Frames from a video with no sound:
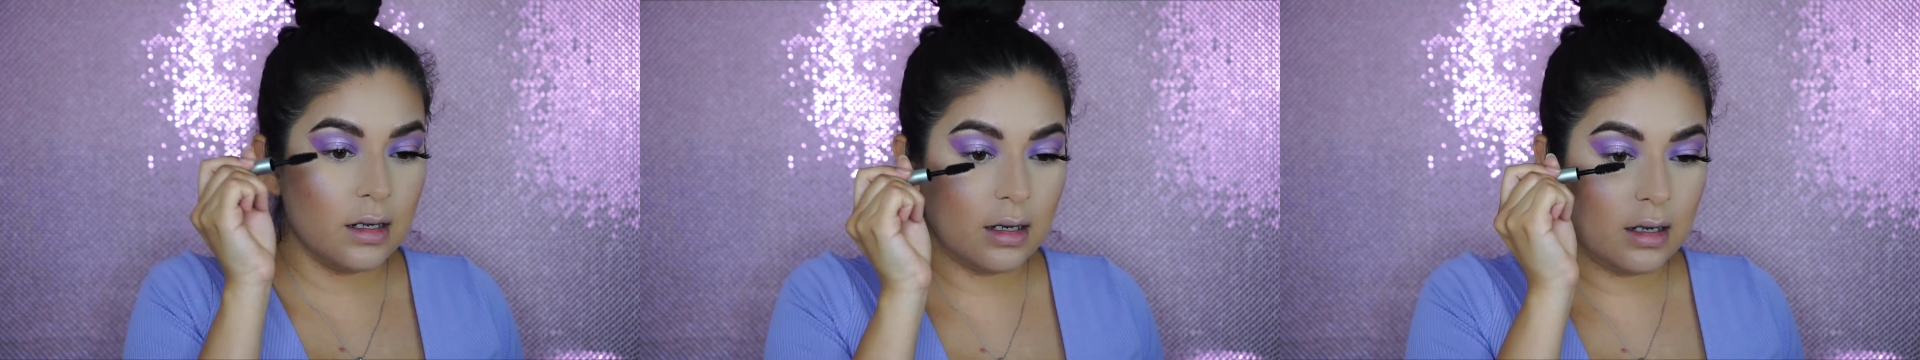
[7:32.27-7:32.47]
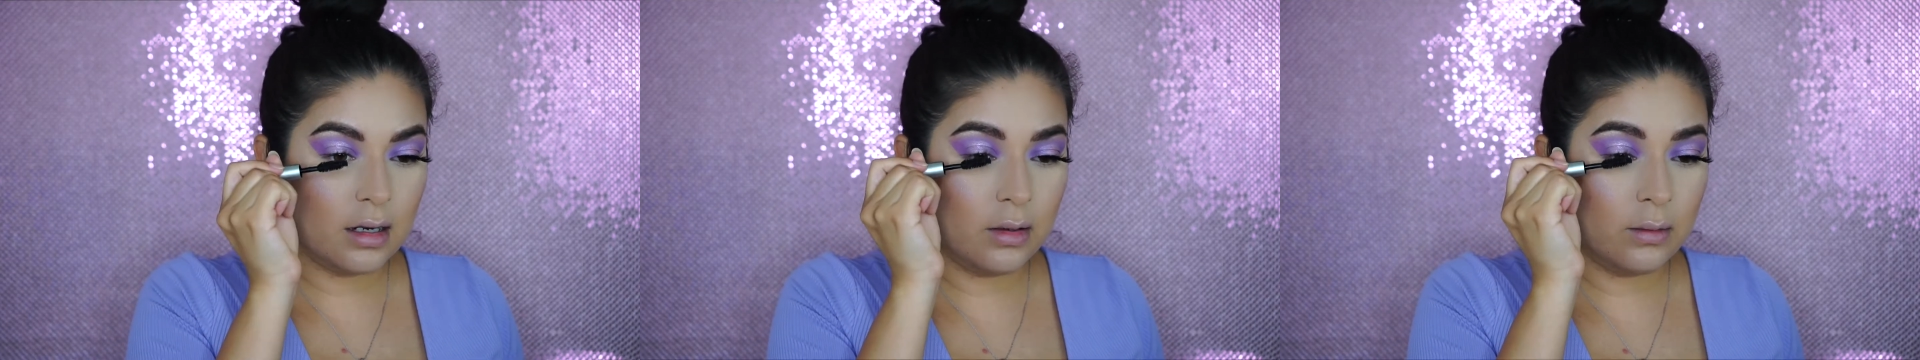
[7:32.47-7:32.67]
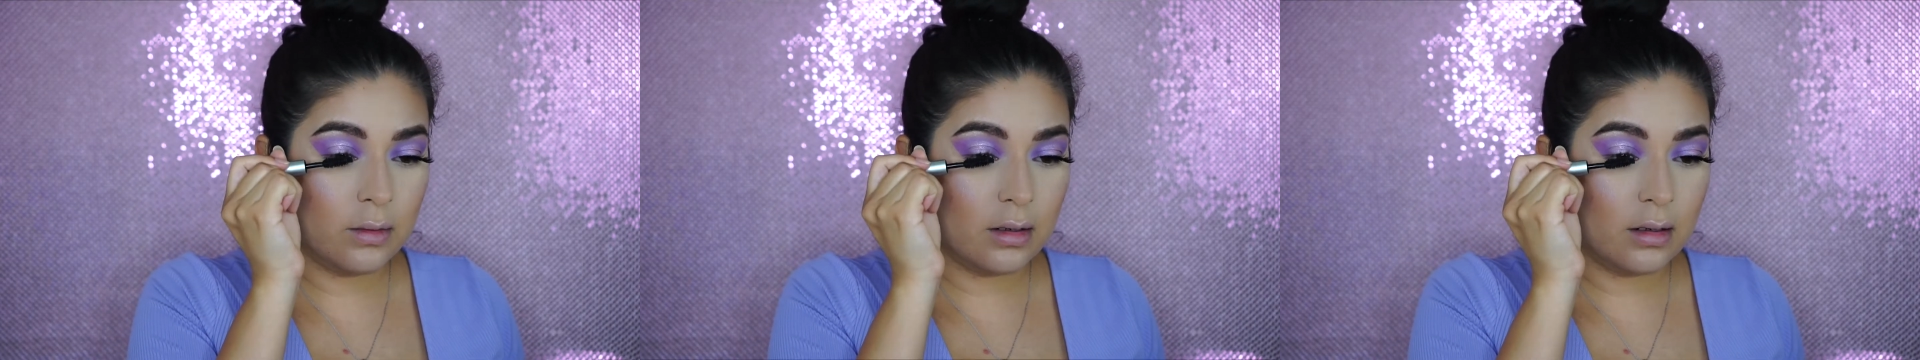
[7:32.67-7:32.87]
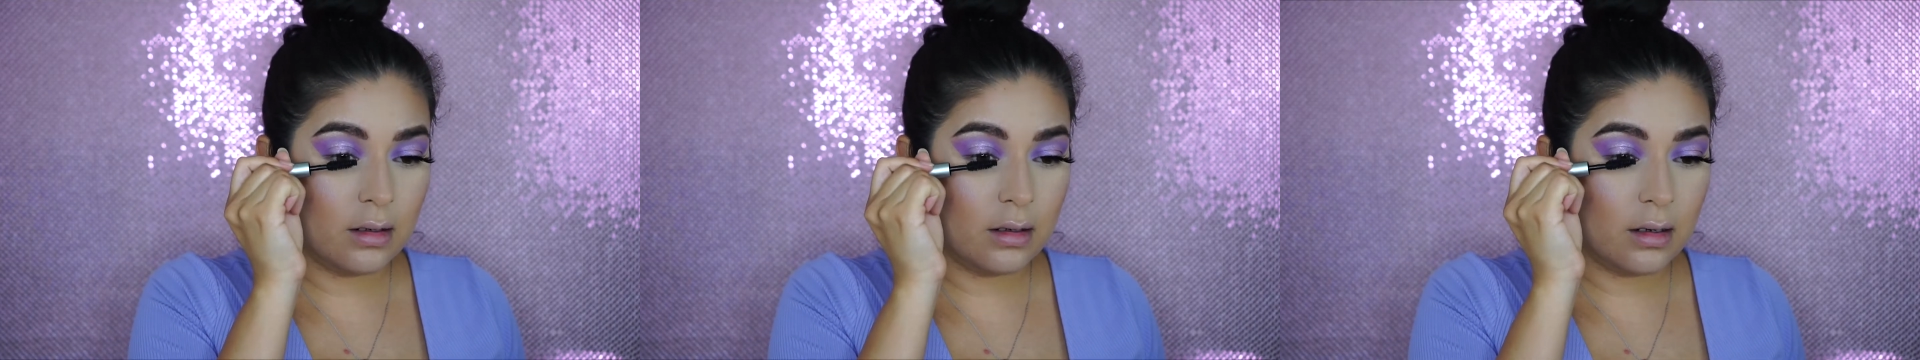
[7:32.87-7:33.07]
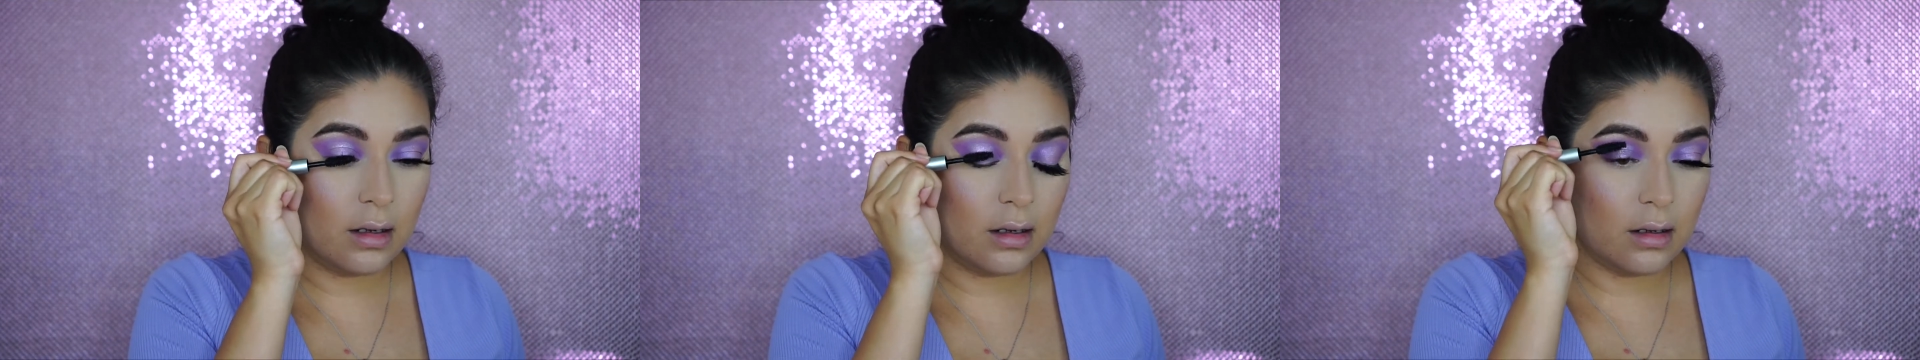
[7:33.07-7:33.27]

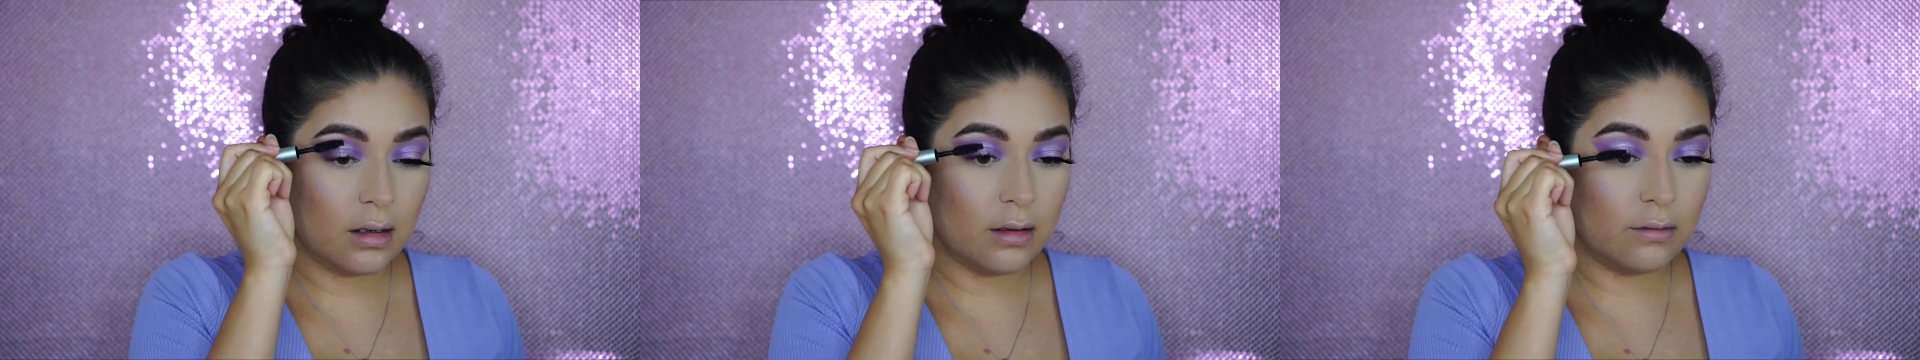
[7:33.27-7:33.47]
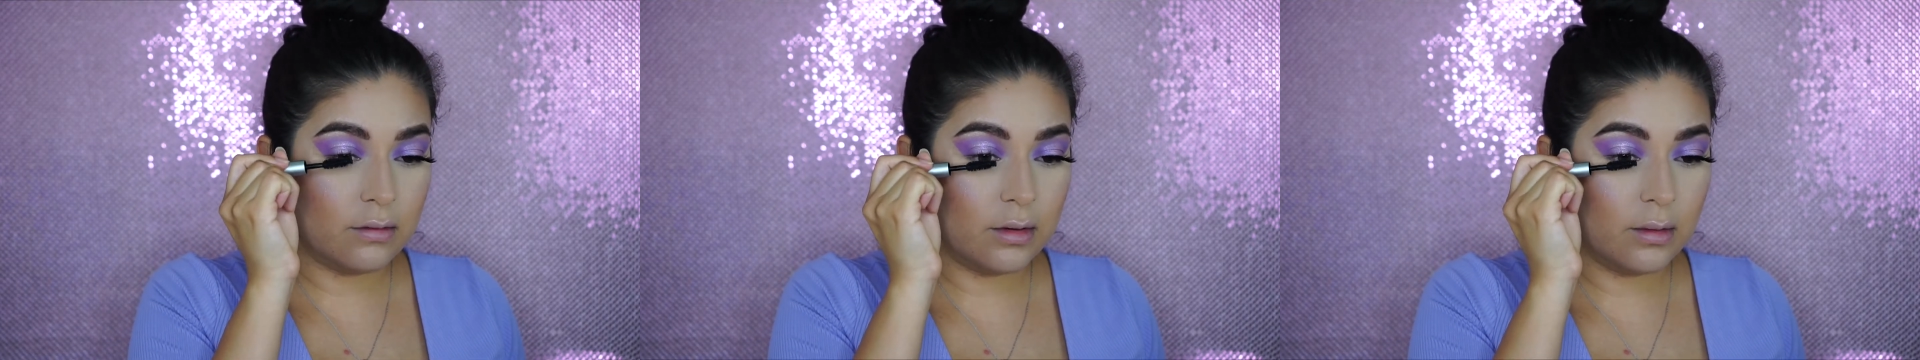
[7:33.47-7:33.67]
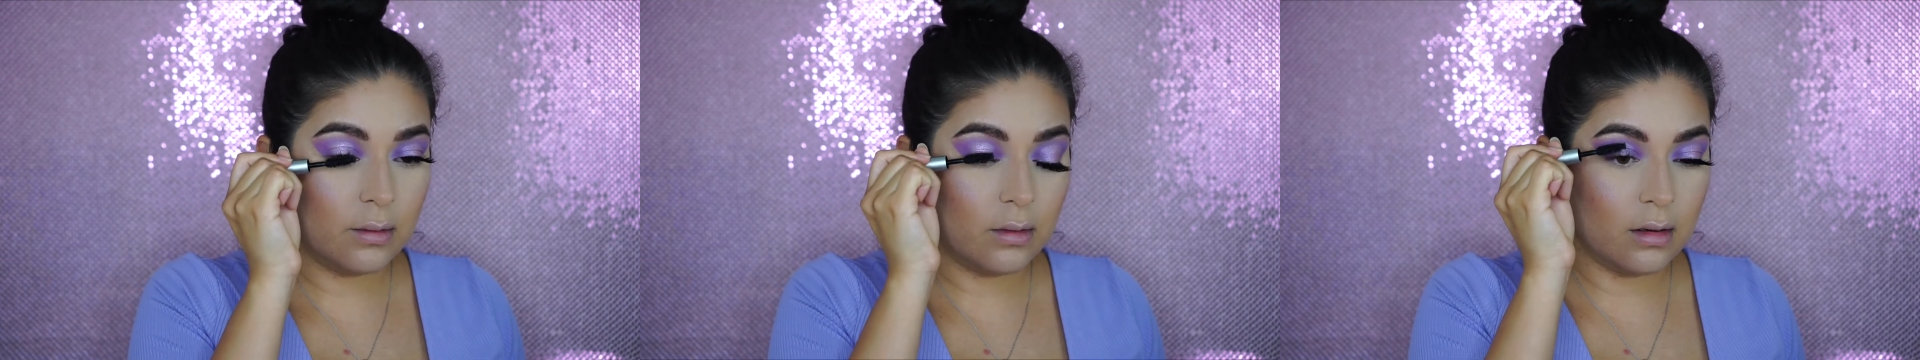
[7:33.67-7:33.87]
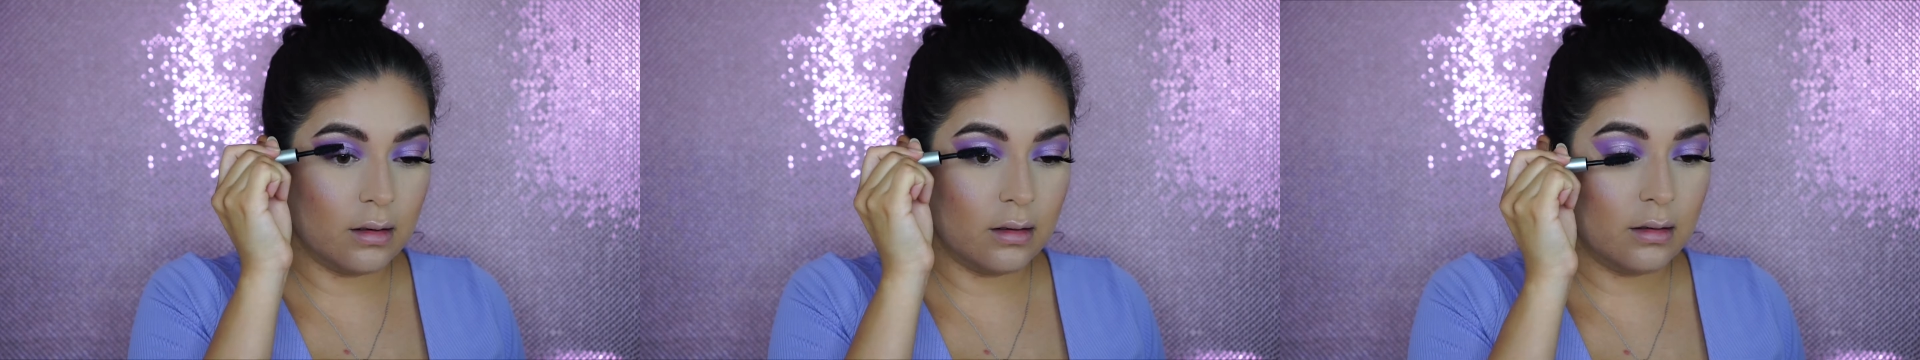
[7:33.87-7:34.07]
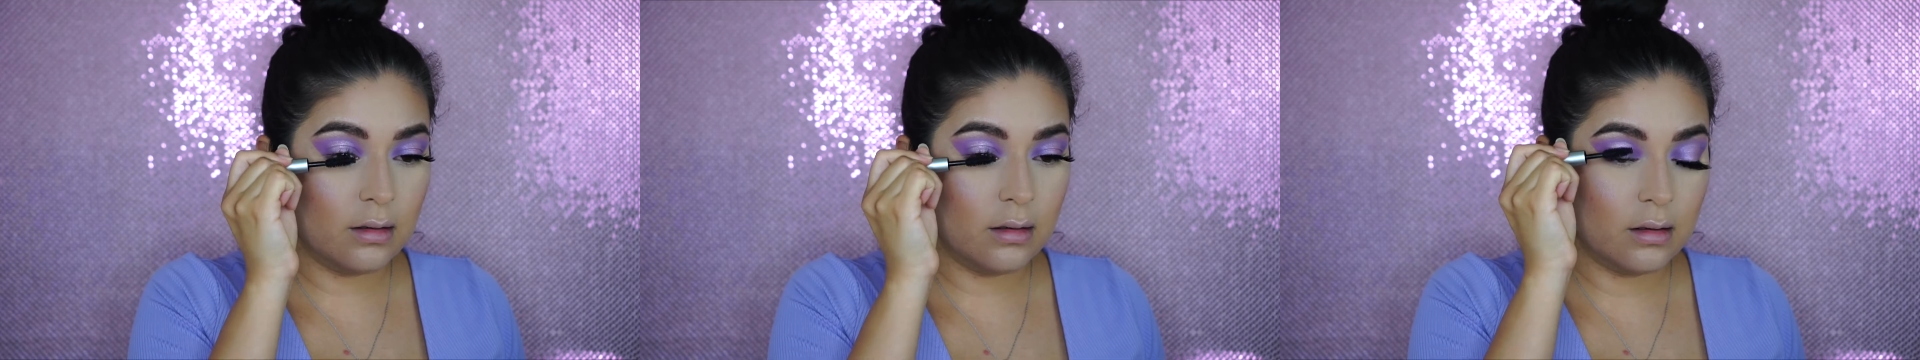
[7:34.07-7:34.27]
anyone,
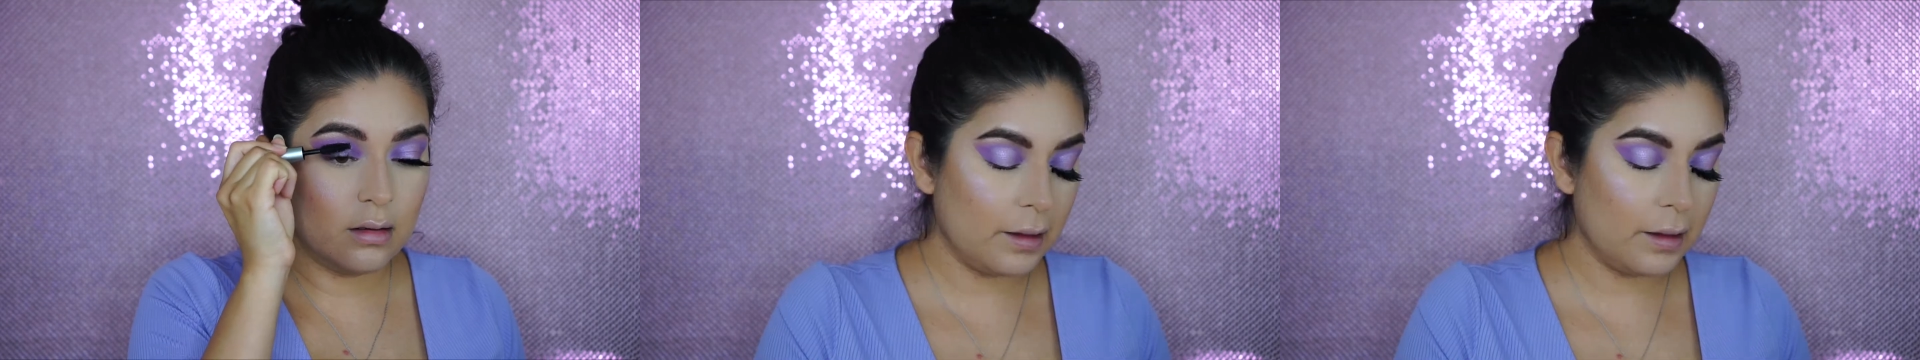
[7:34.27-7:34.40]
everyone.